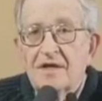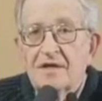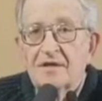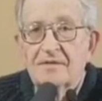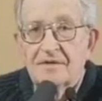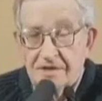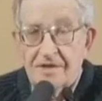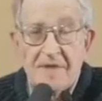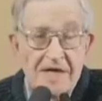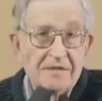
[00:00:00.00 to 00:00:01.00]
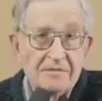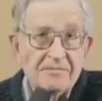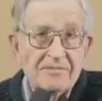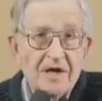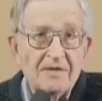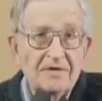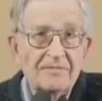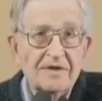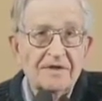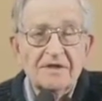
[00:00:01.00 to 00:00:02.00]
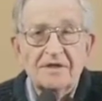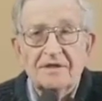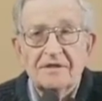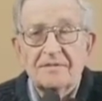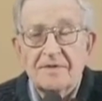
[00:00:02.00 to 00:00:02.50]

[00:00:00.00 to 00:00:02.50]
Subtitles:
the main problem that the